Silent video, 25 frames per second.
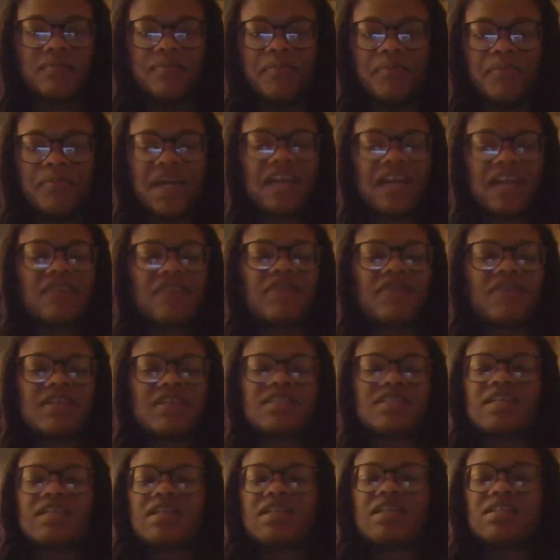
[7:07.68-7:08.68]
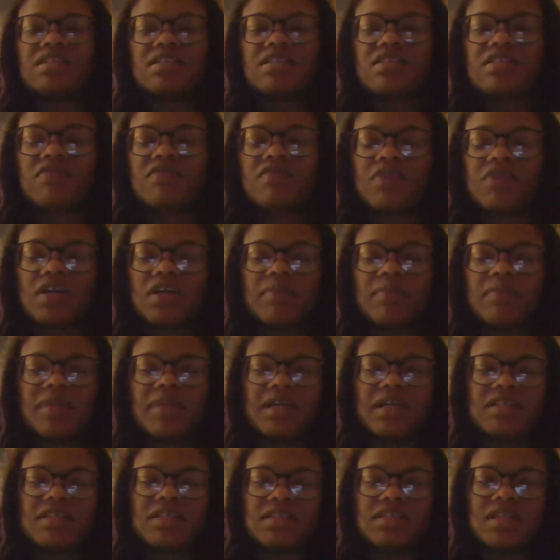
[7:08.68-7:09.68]
manifestations of our
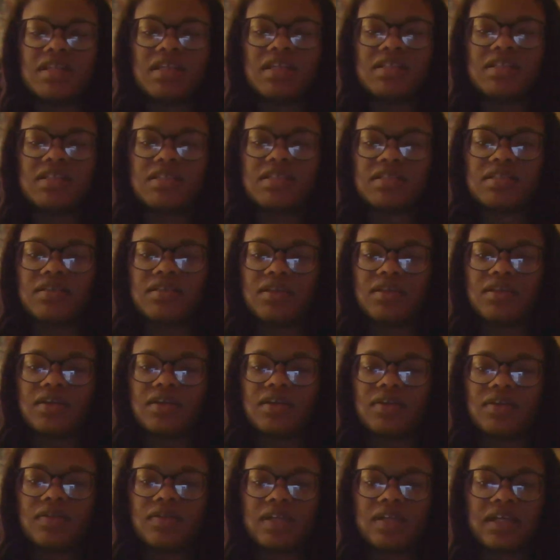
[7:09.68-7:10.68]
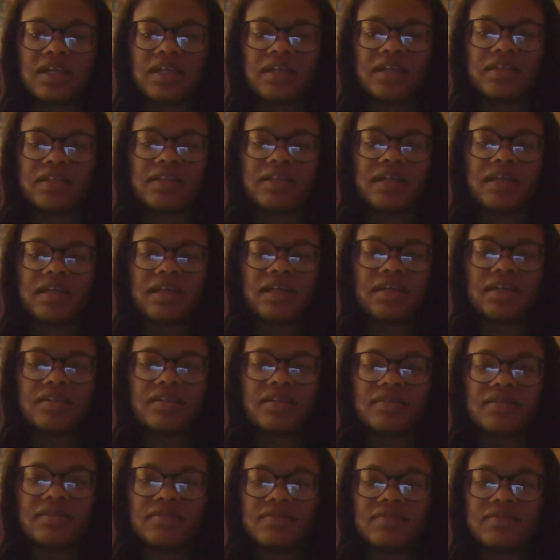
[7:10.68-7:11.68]
imagination, you know, that that
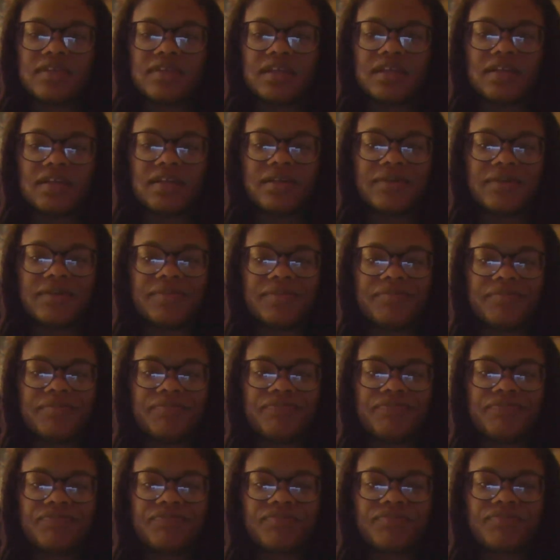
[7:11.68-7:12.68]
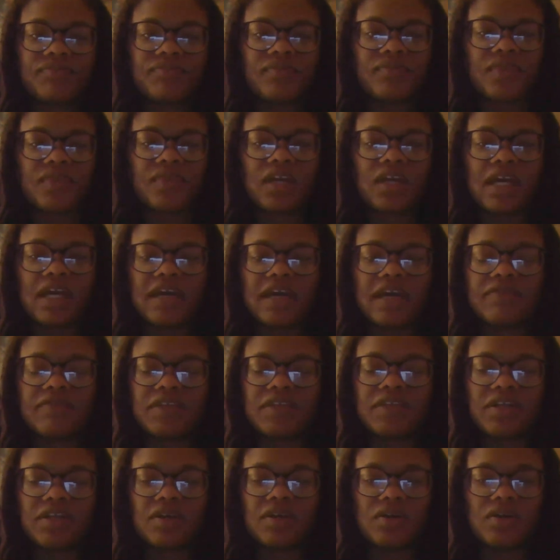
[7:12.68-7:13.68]
um, have
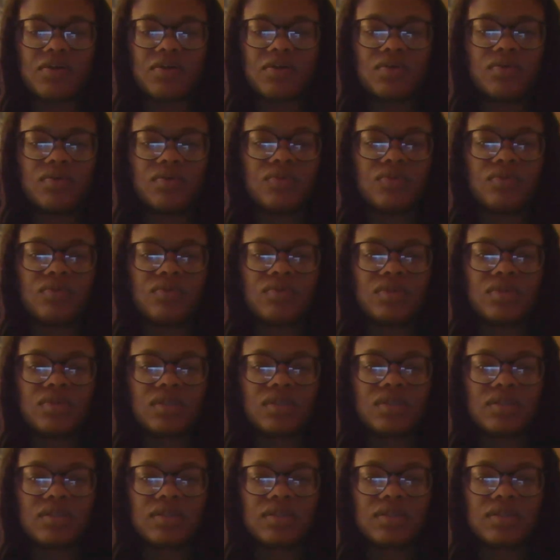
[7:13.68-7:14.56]
their own